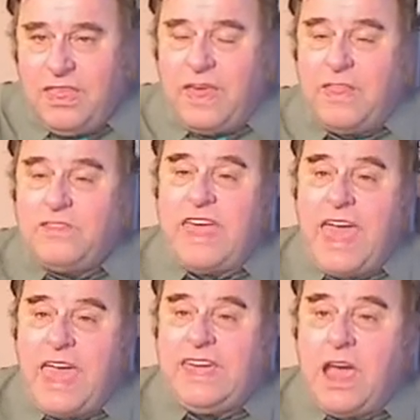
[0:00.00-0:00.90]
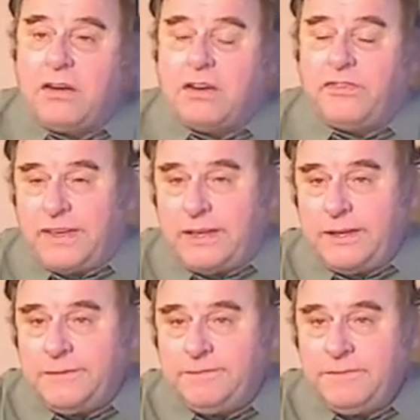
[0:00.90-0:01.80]
That is the hagiography.
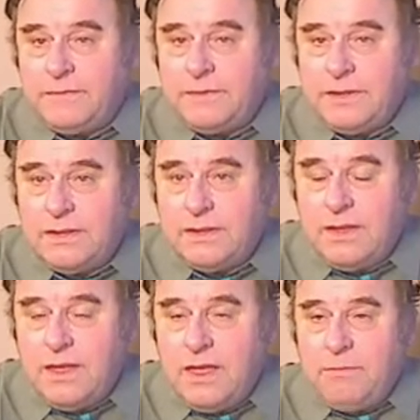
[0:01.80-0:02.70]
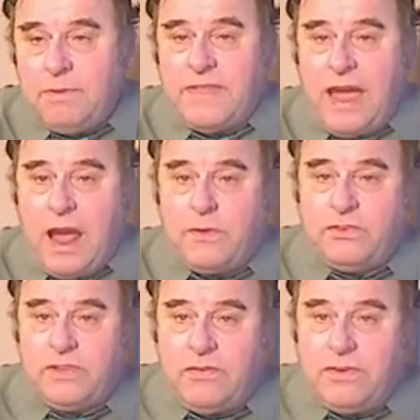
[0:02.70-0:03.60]
But now
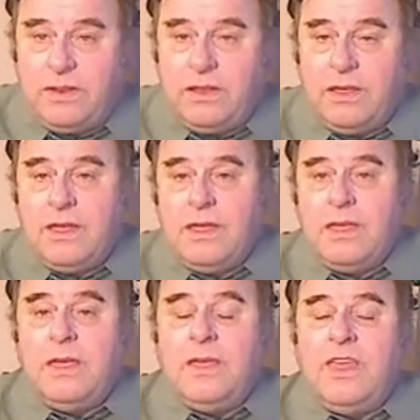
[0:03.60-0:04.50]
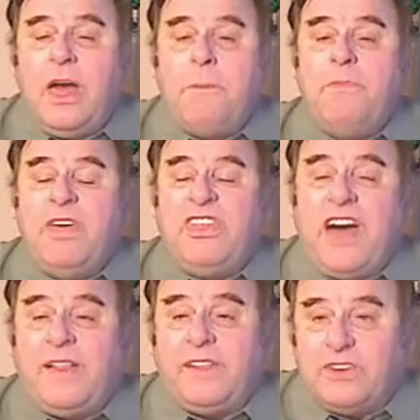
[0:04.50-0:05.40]
there's even
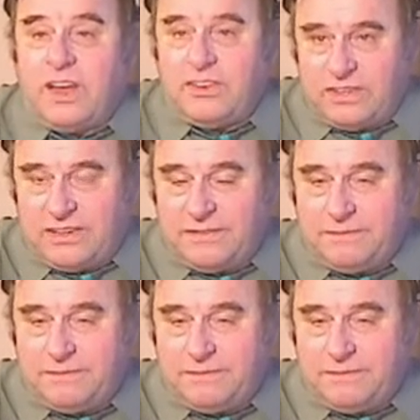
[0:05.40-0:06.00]
mythologizing.